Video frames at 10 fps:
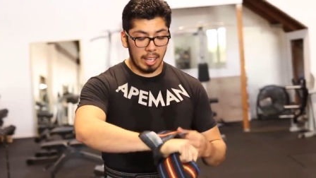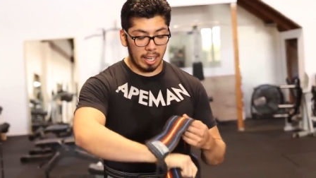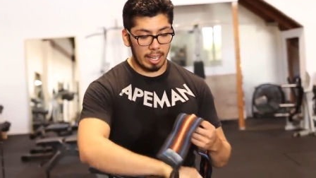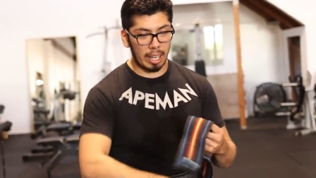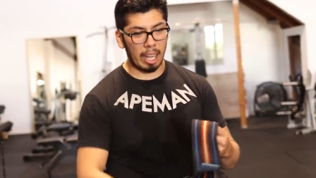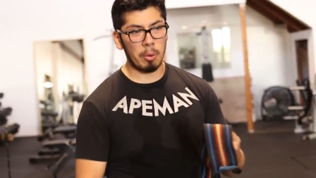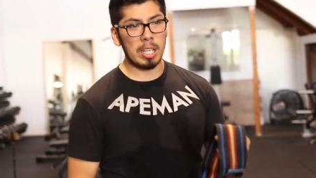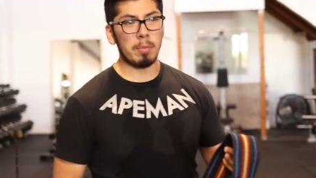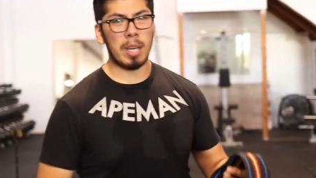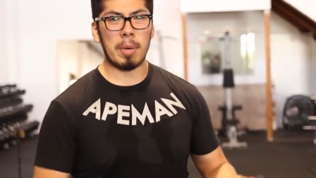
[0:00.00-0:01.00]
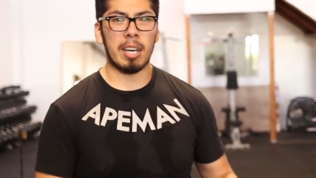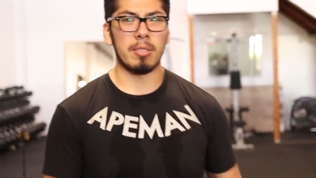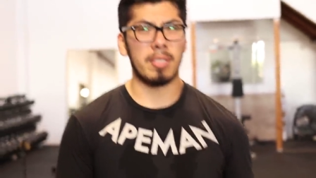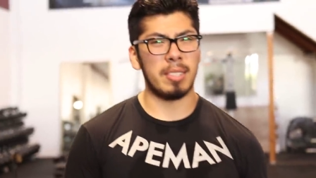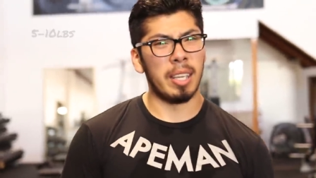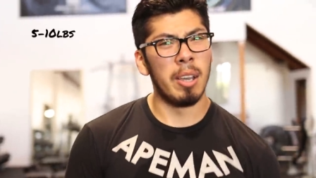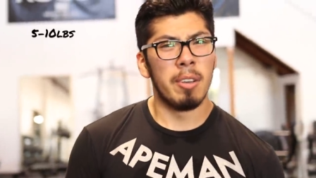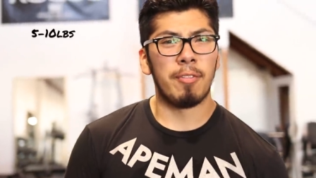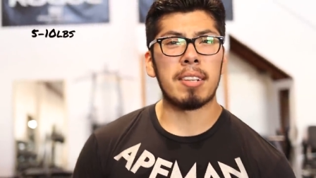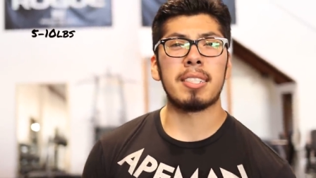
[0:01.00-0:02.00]
I went up about
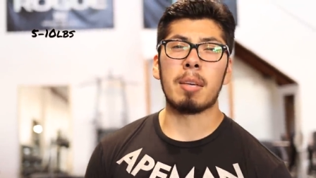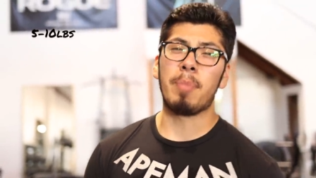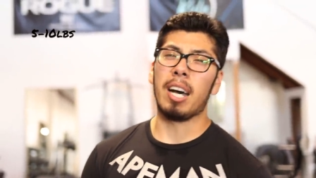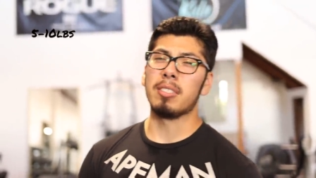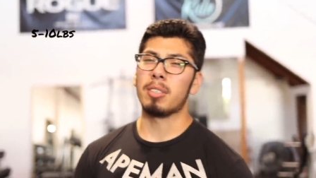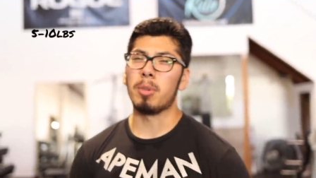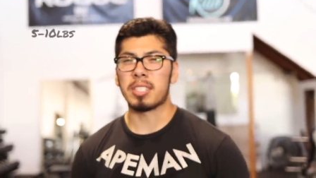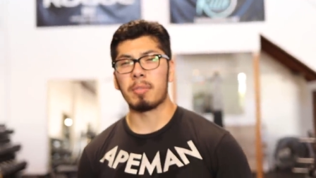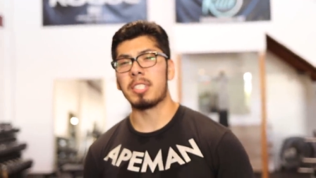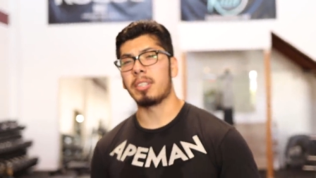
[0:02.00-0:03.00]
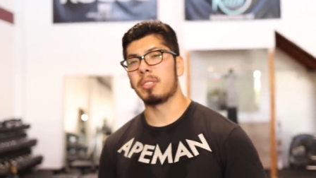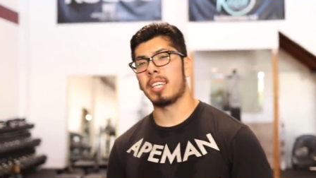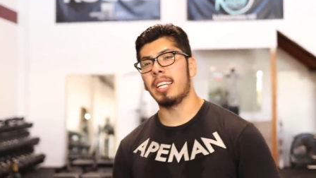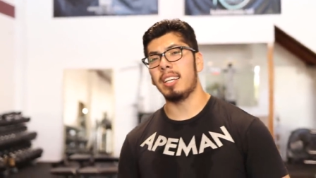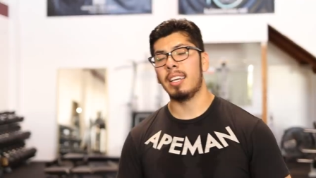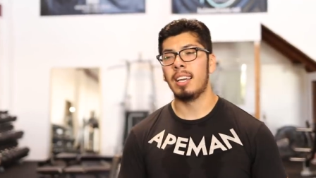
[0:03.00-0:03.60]
5 to 10 pounds almost every single set.